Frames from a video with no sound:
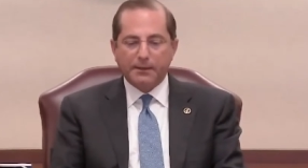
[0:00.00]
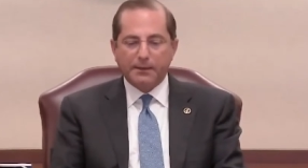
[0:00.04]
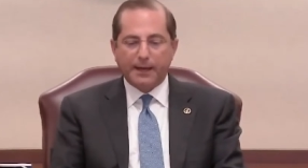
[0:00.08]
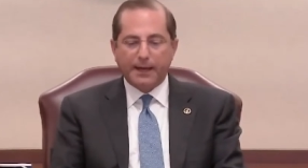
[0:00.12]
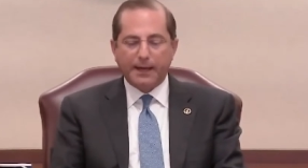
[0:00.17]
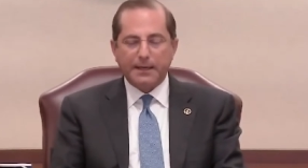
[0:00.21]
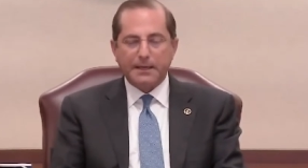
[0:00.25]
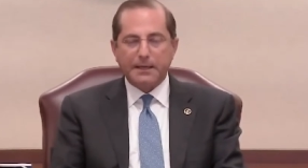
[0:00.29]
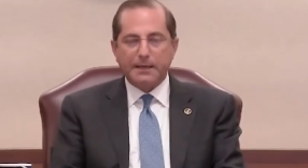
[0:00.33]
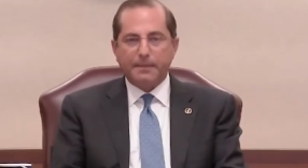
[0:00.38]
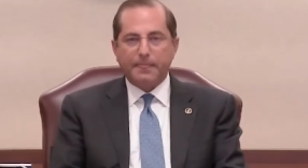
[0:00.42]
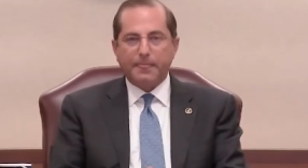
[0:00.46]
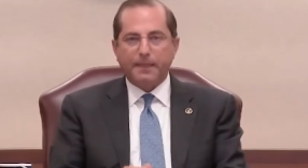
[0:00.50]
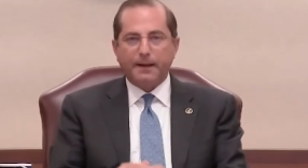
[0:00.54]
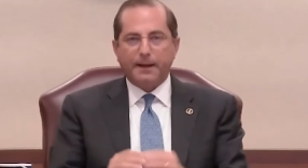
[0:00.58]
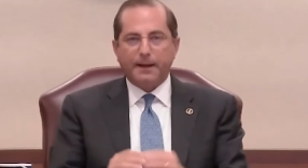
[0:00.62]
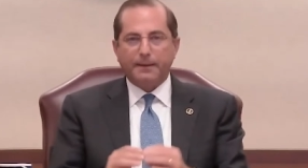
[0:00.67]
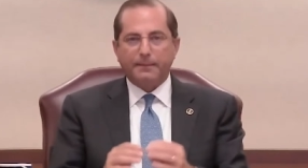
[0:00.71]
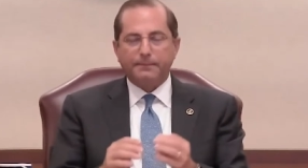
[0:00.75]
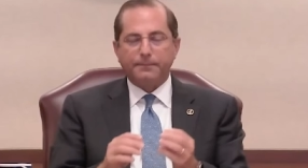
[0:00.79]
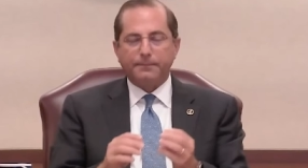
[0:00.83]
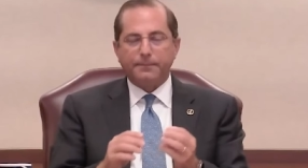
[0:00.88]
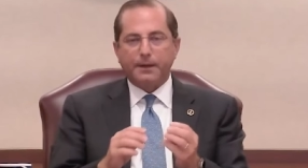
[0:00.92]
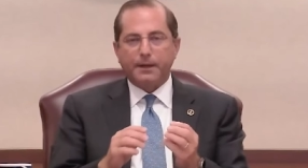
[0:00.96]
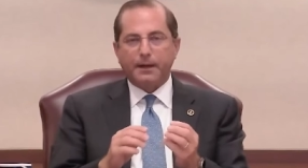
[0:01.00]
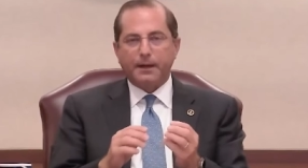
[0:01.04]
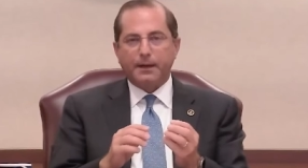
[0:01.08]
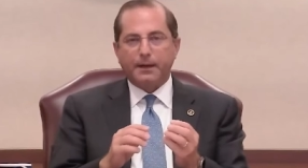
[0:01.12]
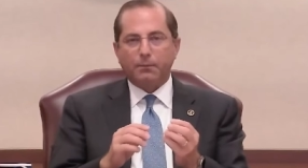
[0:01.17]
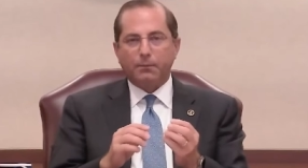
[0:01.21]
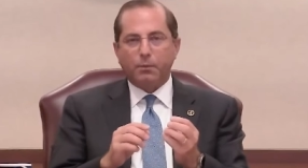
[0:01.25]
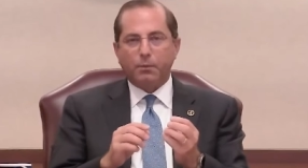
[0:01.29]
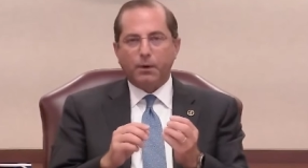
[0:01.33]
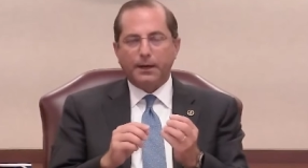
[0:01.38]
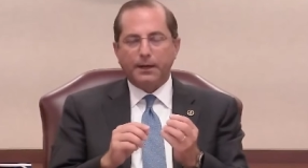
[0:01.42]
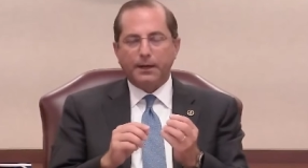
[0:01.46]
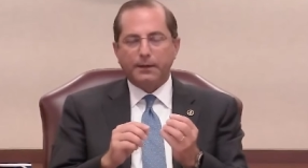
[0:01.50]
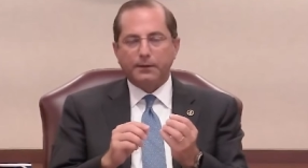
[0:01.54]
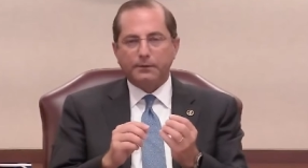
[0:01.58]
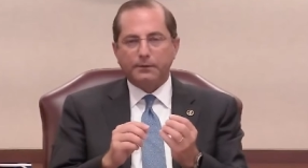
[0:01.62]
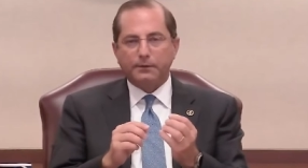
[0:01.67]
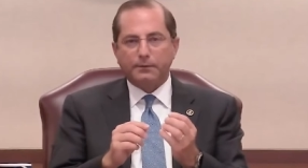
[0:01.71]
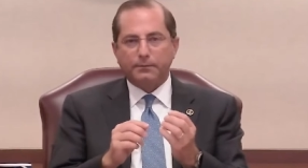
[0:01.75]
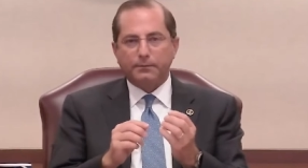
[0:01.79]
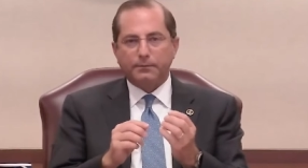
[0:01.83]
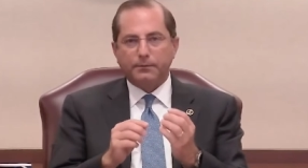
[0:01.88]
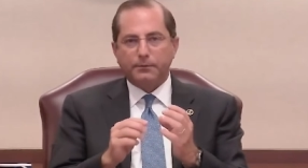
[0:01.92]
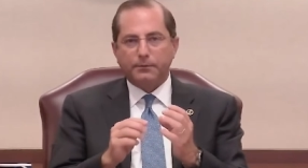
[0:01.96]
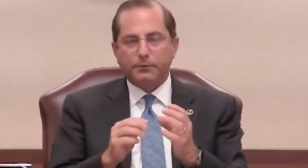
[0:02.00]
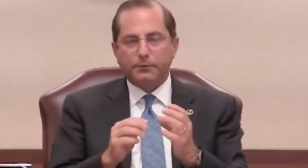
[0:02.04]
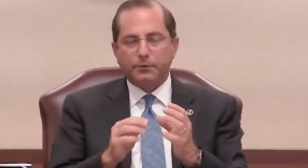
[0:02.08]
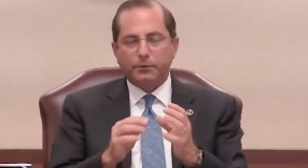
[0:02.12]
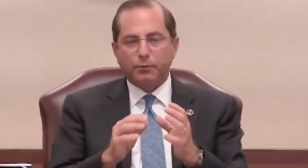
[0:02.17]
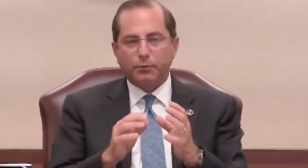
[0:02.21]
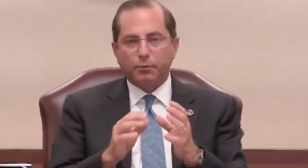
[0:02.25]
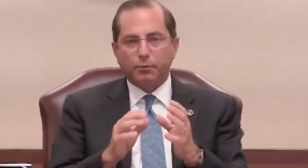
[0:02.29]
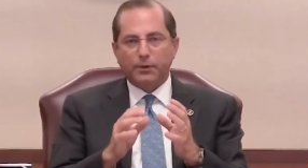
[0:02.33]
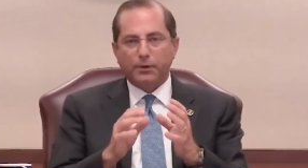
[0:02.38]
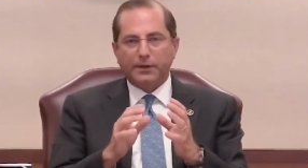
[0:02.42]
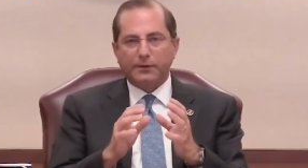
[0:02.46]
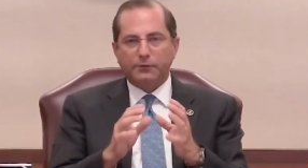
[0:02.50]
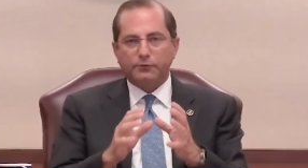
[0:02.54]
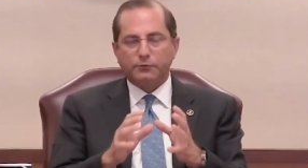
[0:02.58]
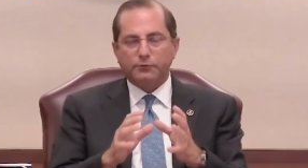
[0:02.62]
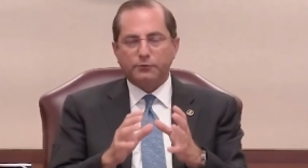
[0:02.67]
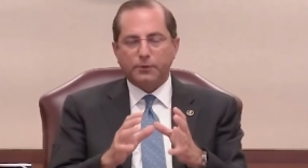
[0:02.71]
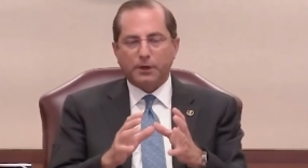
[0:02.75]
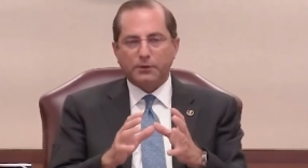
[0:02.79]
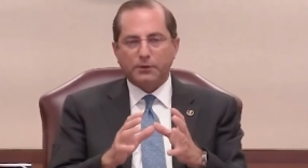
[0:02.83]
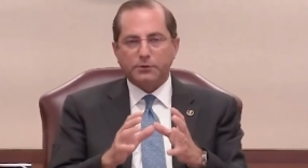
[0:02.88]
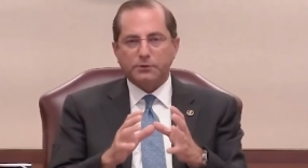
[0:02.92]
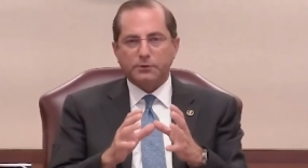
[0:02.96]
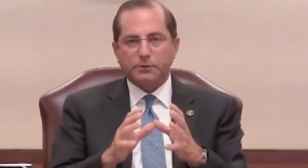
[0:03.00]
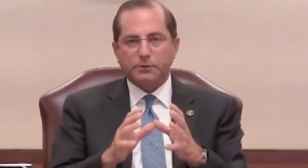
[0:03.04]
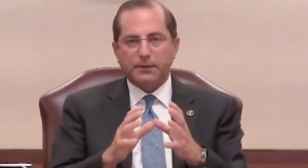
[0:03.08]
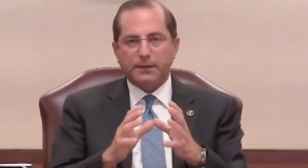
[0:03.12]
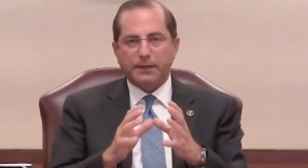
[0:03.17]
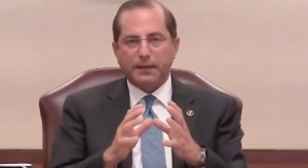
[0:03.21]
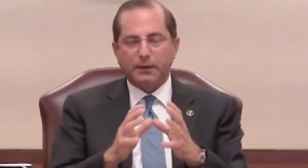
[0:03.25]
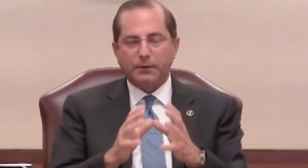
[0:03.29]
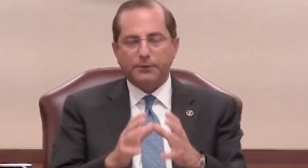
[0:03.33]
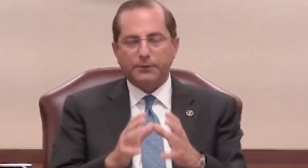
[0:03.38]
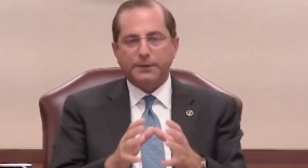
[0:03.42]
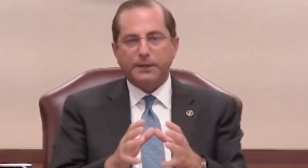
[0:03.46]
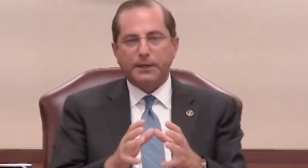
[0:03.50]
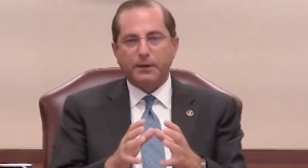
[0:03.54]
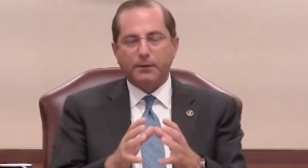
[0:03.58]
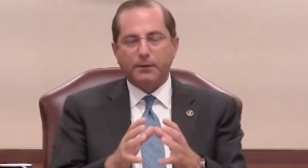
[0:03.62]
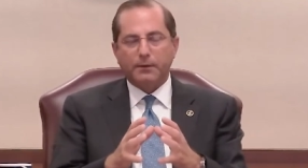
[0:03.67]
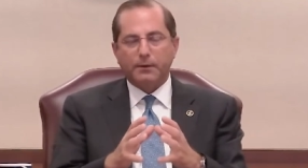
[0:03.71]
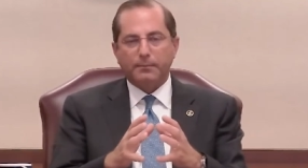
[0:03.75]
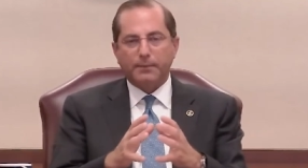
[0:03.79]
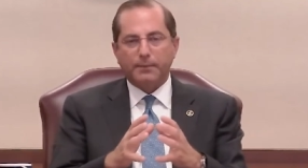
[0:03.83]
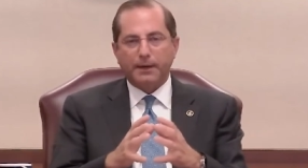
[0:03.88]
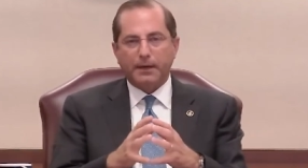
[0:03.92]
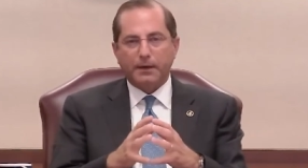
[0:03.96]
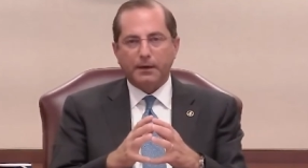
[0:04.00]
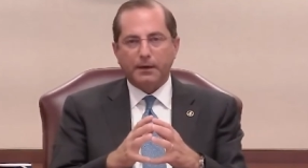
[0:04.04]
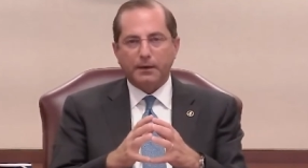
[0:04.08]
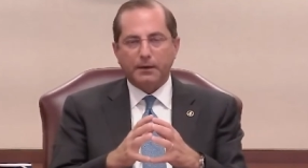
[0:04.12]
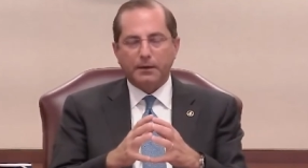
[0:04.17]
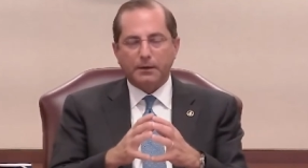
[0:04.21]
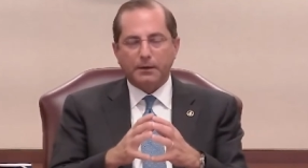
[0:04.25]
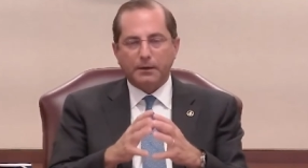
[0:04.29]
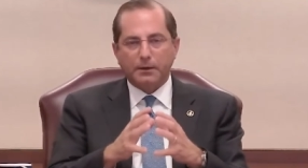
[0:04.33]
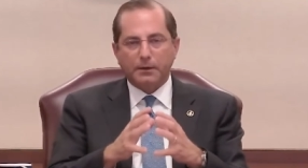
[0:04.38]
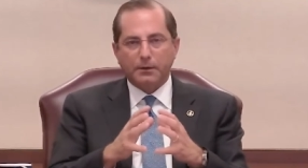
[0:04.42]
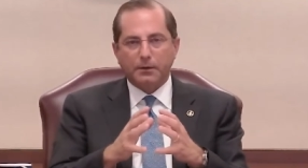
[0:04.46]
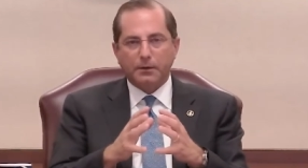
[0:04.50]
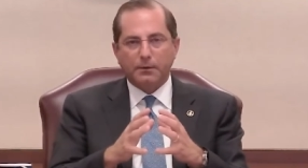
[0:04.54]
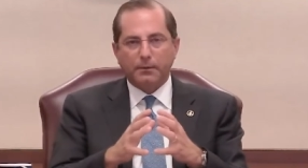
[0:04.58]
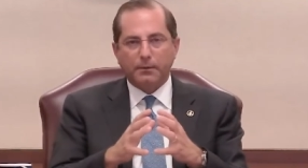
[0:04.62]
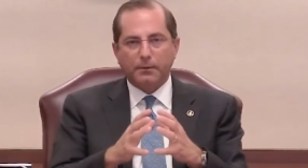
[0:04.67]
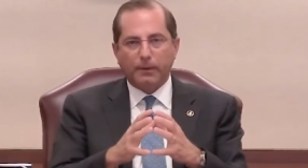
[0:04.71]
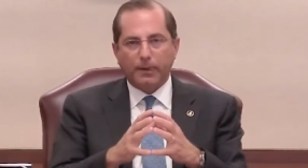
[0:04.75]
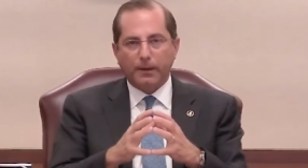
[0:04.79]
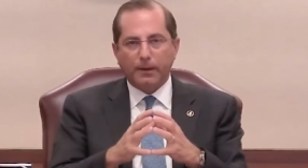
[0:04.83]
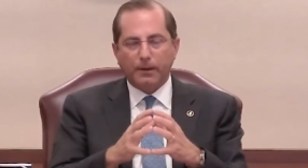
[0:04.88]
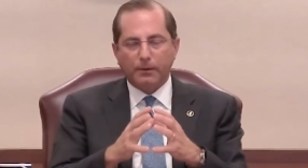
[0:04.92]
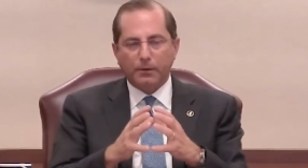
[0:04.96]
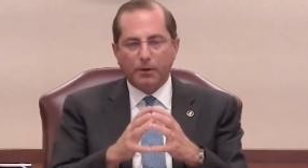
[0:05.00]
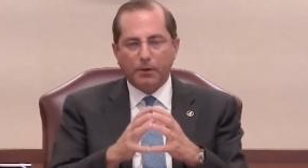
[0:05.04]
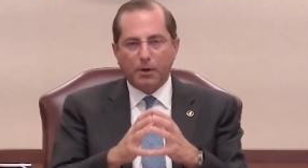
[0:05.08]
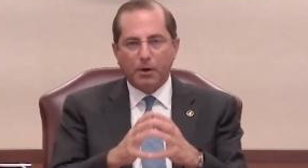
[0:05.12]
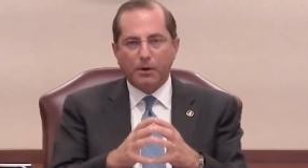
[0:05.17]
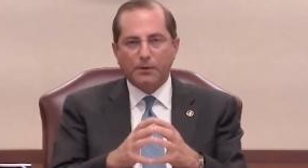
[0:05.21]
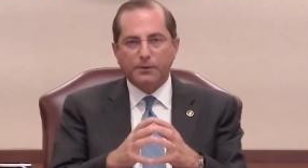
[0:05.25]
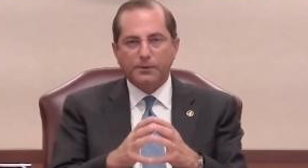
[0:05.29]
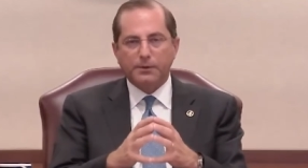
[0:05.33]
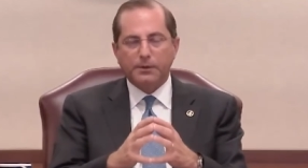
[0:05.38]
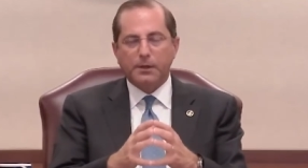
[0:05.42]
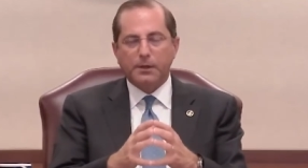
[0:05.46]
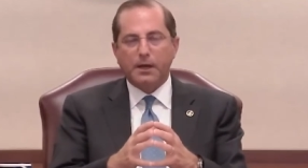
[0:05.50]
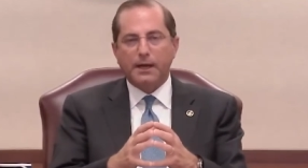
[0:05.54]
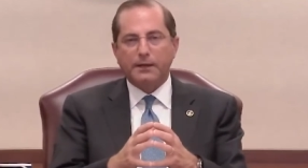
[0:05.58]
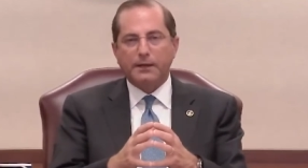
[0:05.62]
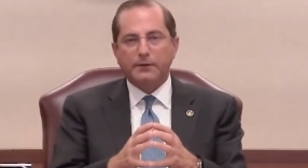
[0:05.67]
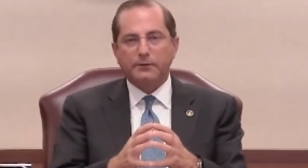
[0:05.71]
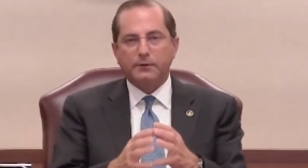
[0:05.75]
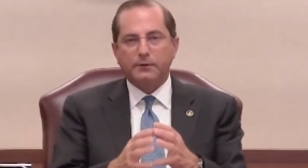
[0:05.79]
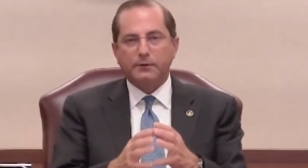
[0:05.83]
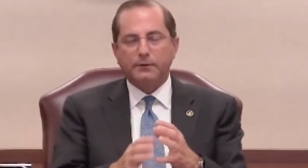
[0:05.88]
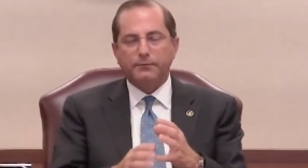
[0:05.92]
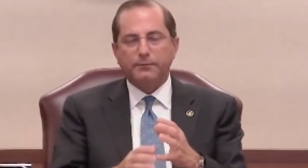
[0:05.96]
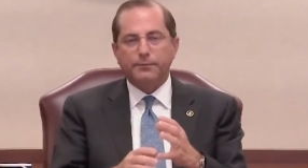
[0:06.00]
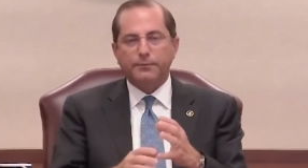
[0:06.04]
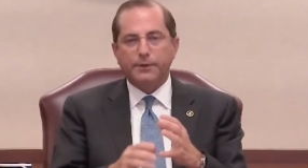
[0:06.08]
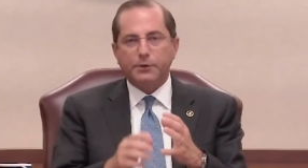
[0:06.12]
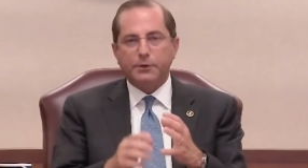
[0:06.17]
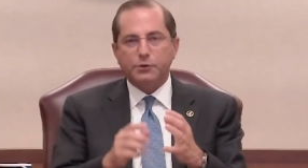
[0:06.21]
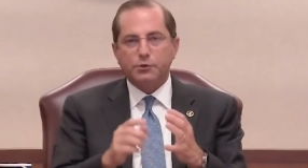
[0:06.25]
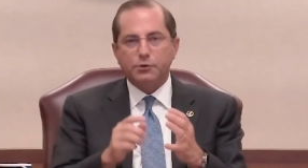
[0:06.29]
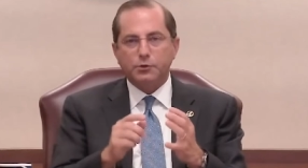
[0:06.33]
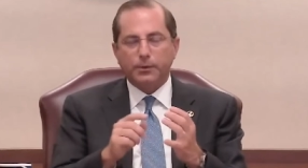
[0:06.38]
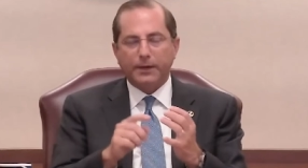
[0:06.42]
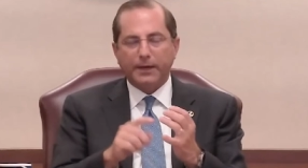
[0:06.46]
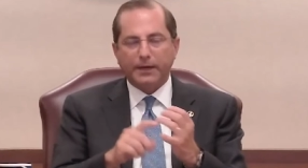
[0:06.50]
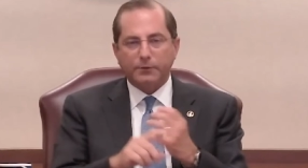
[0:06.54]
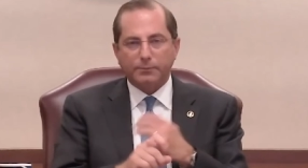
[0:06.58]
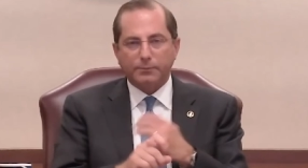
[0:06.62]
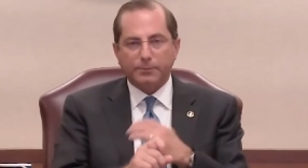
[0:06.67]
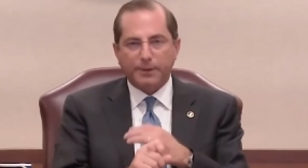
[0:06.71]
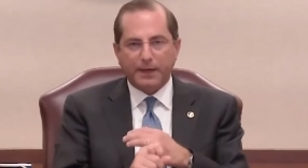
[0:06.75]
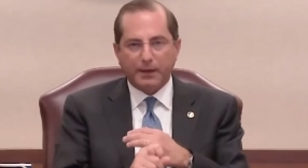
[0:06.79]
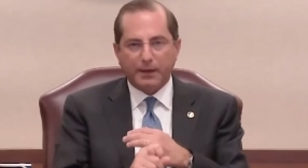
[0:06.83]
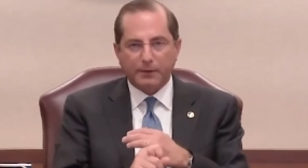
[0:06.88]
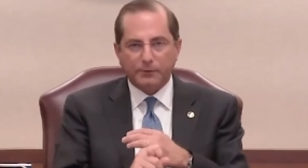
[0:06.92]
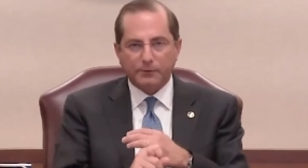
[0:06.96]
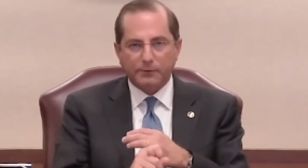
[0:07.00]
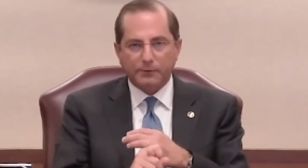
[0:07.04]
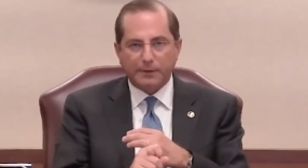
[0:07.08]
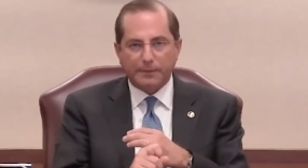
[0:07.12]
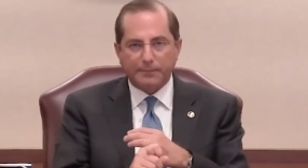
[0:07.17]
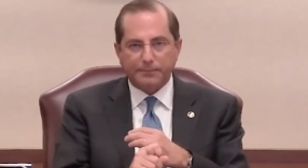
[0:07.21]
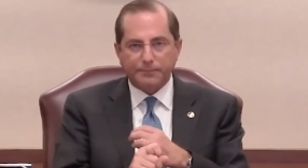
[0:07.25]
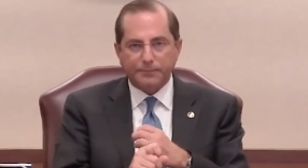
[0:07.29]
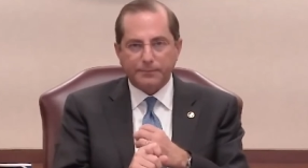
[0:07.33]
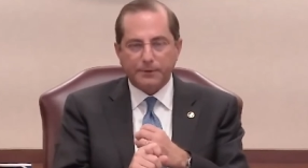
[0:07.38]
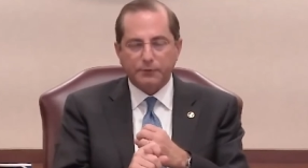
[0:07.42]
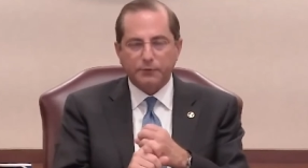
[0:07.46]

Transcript: that I wanted to restructure healthcare in America along the lines of transparency.